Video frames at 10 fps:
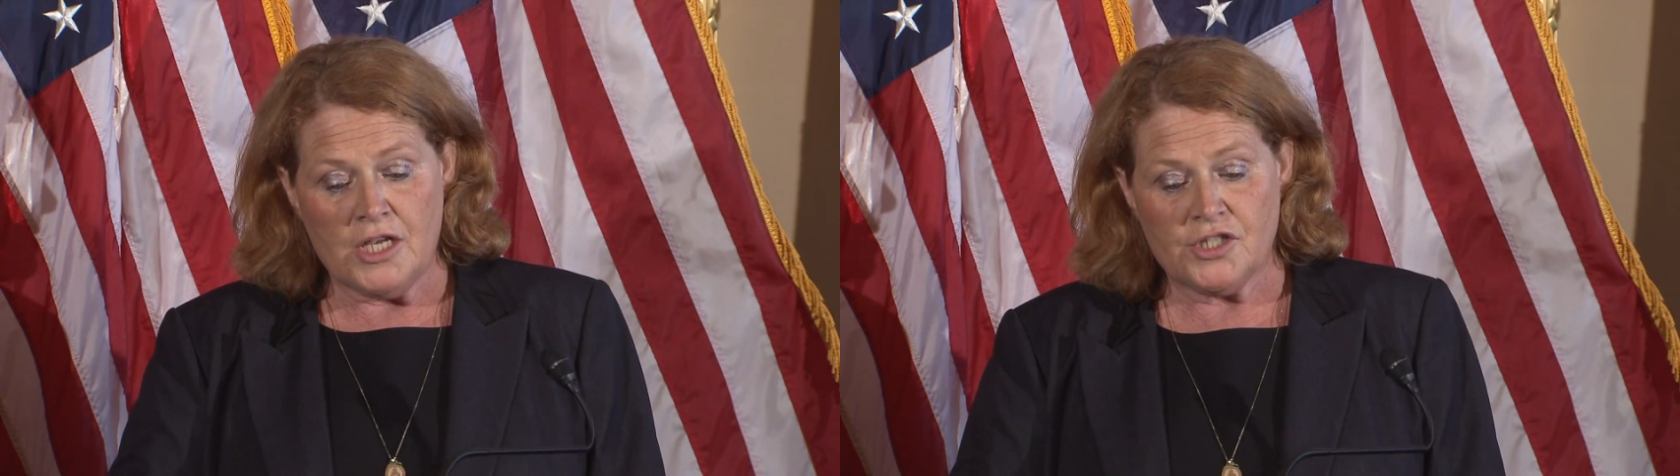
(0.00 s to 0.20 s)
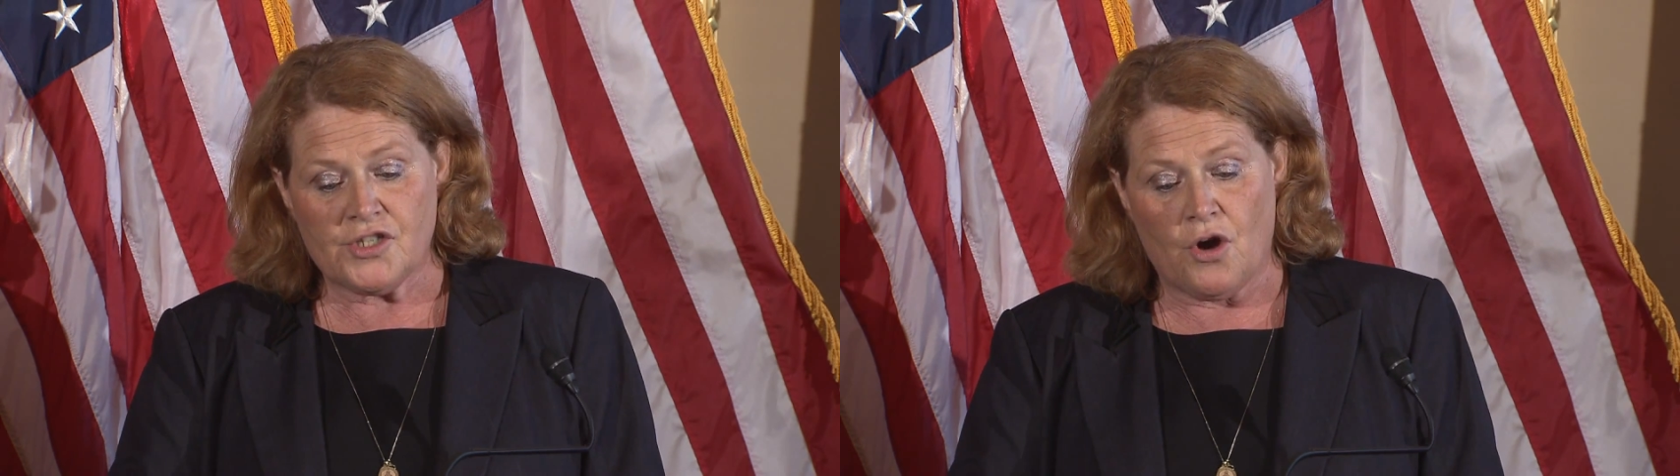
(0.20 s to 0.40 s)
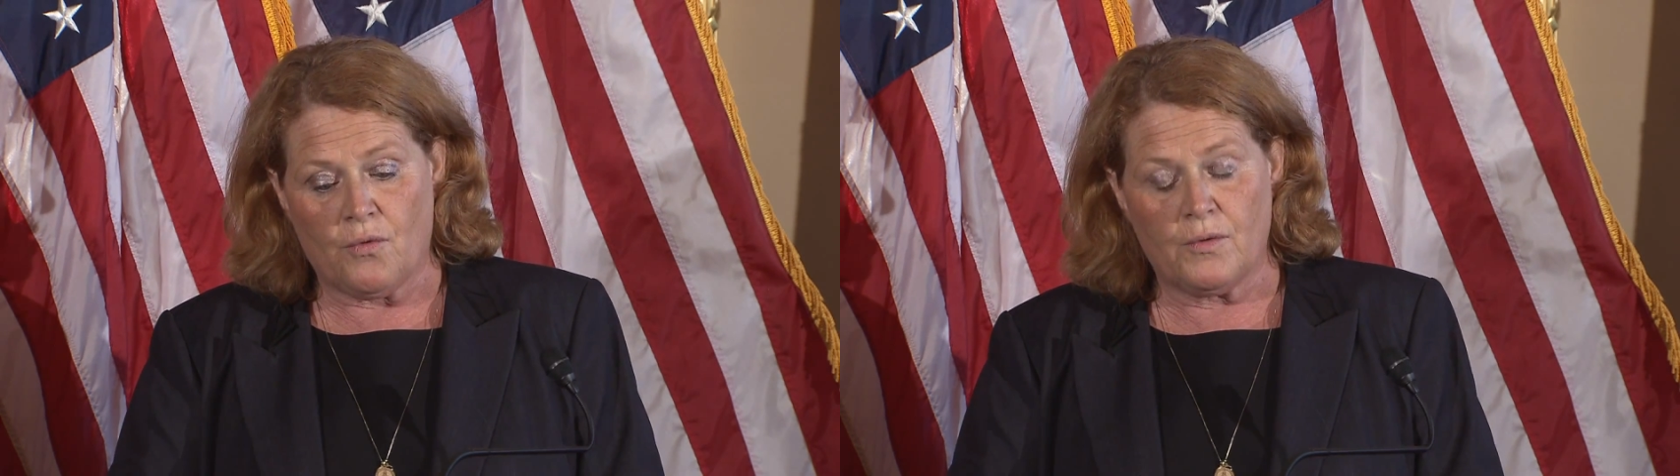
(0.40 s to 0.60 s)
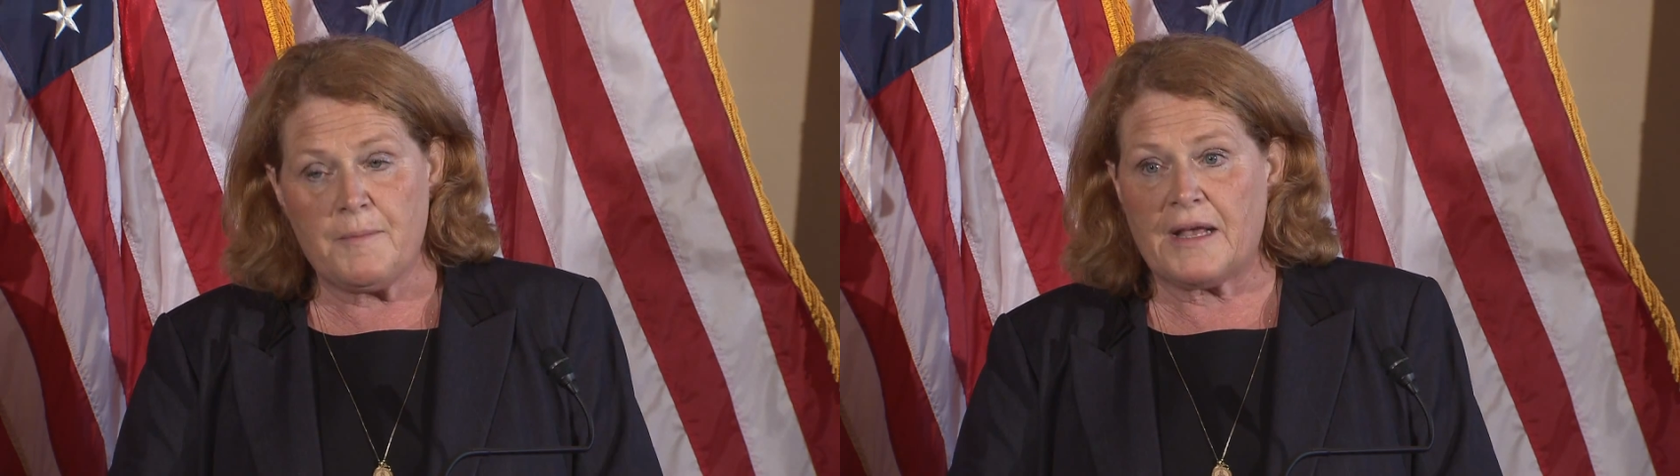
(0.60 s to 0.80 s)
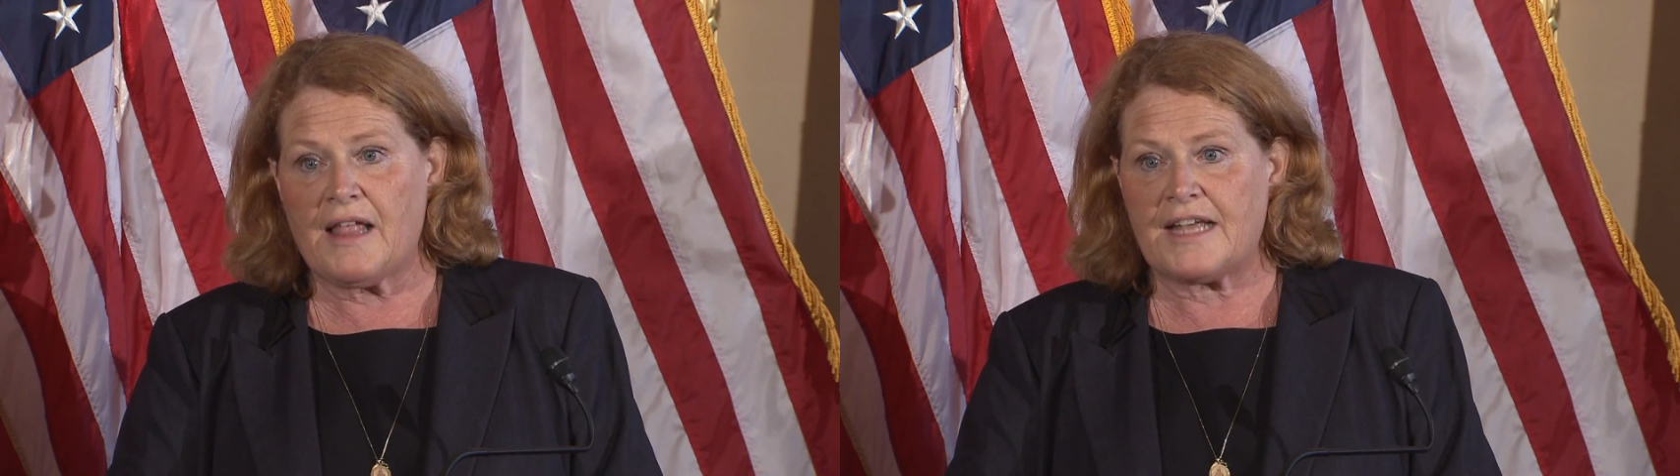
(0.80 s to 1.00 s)
So we'd
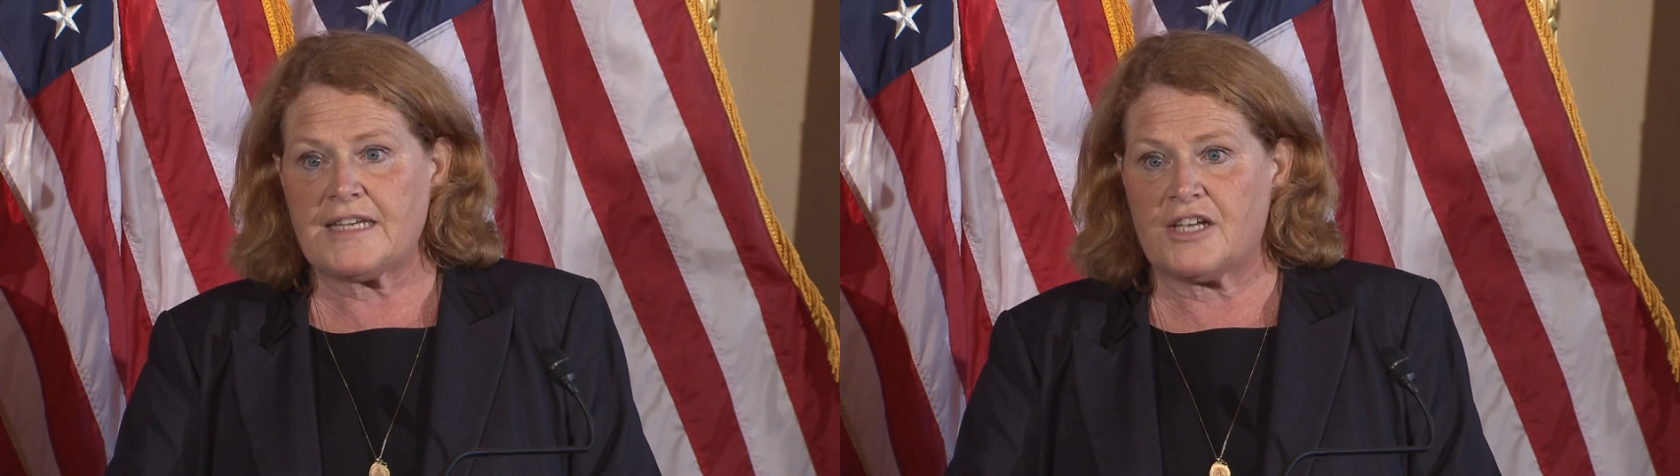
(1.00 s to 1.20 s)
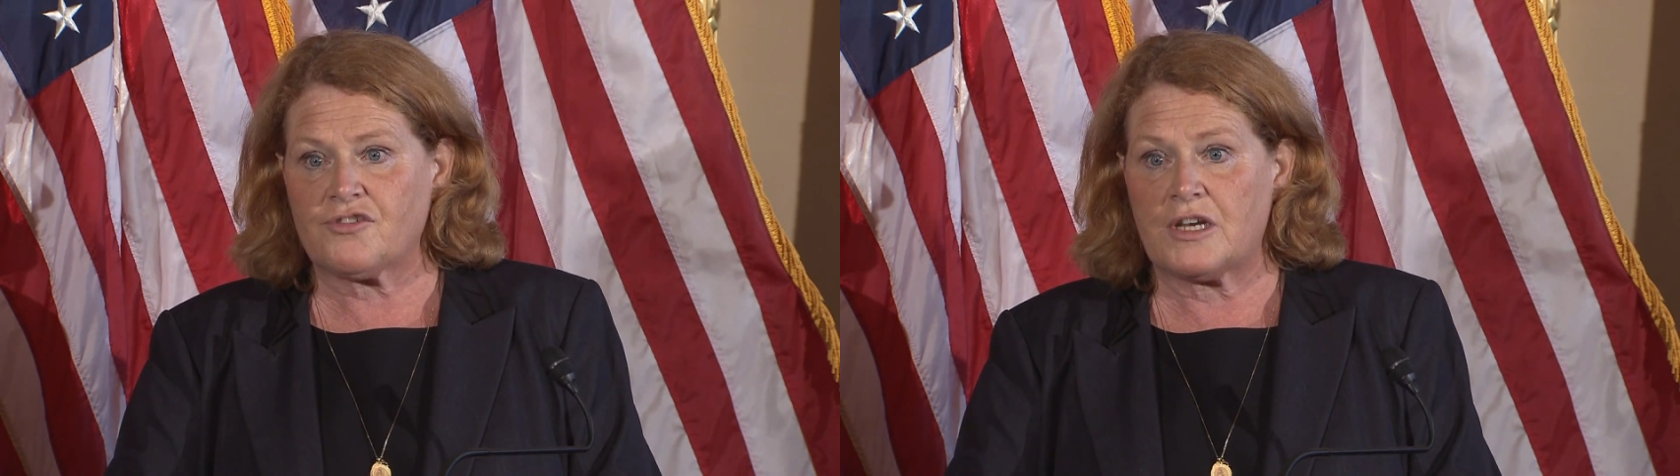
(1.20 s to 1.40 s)
be glad to answer